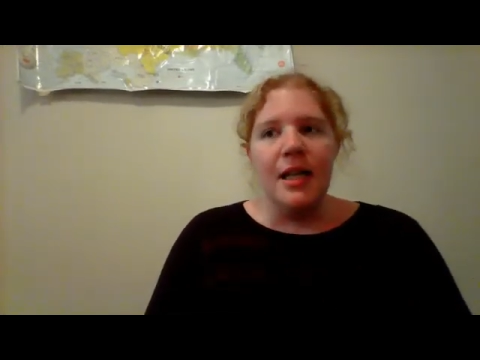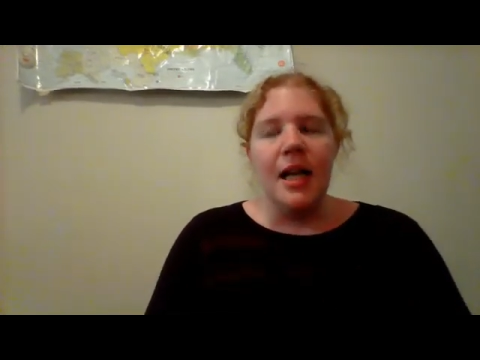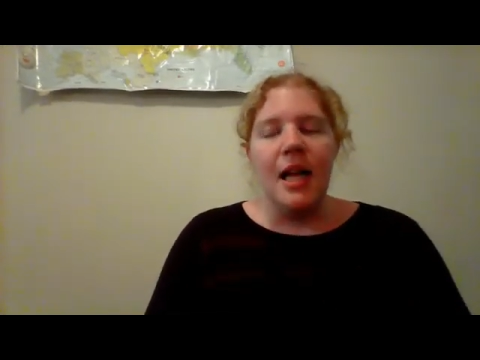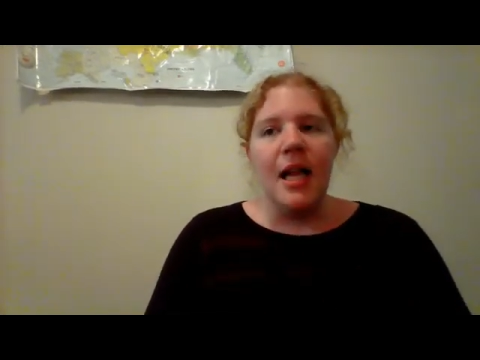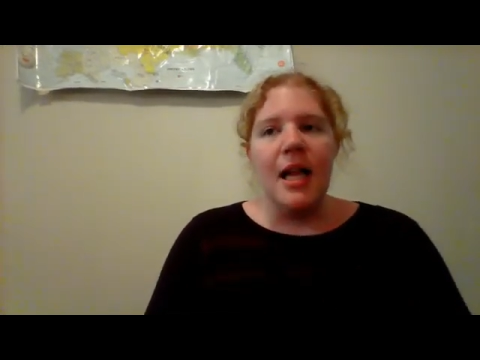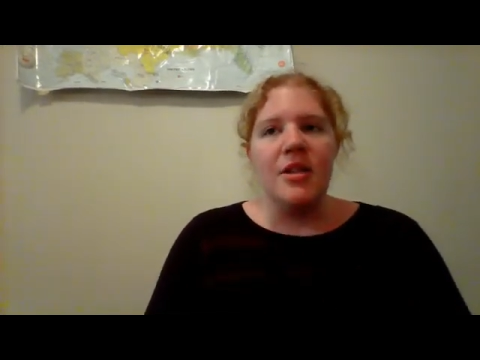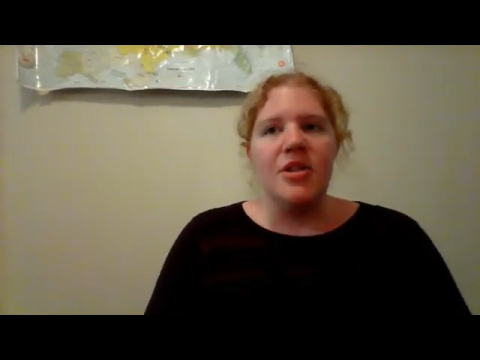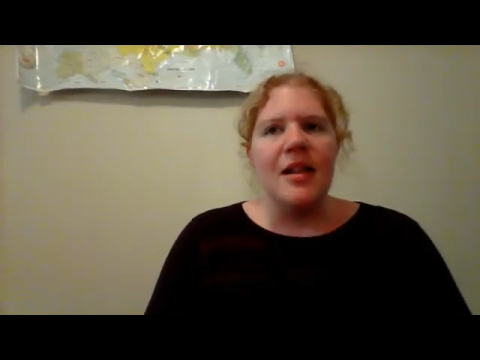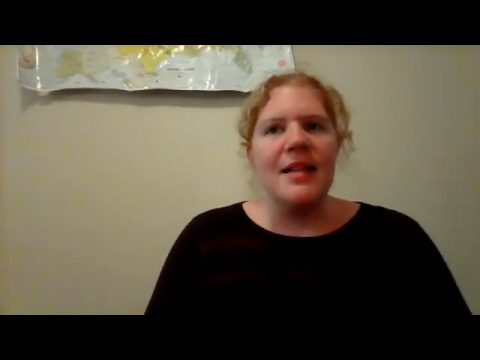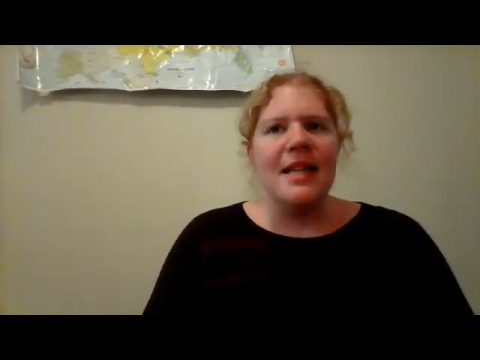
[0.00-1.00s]

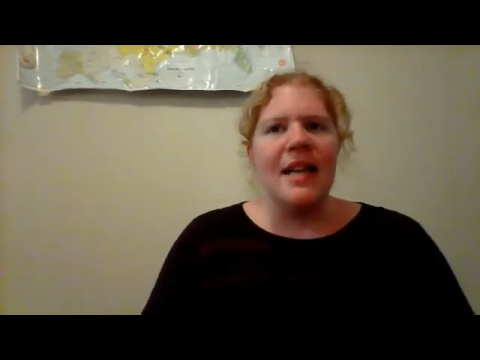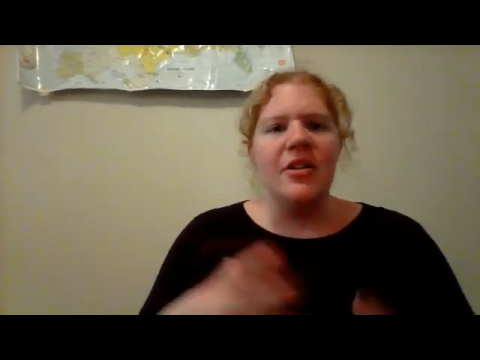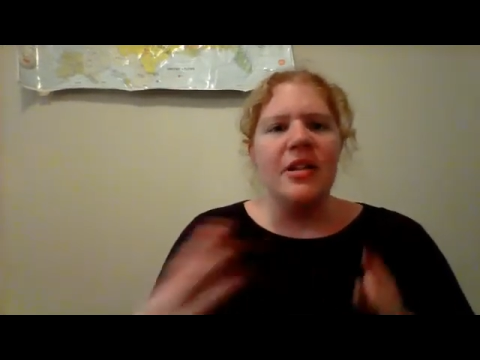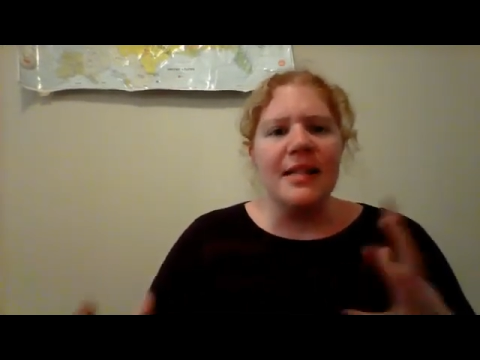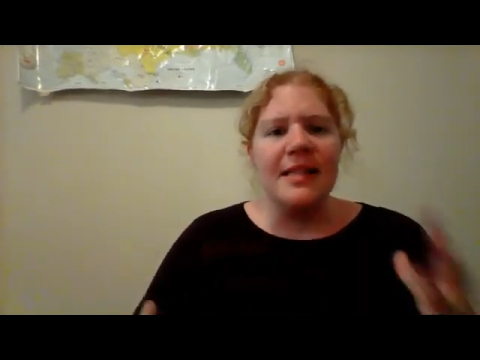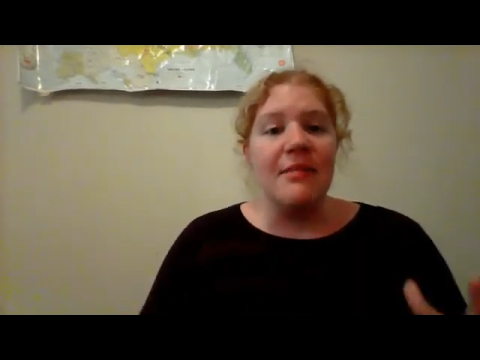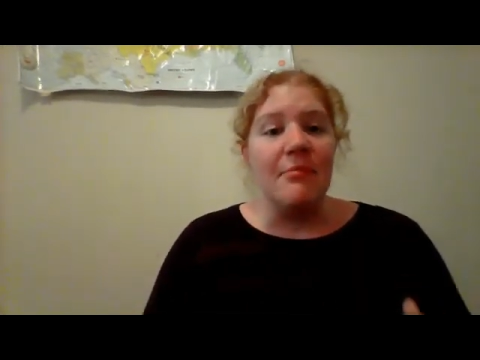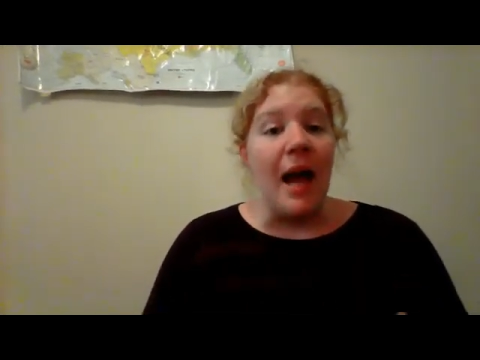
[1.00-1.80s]
Jealous that I couldn't see my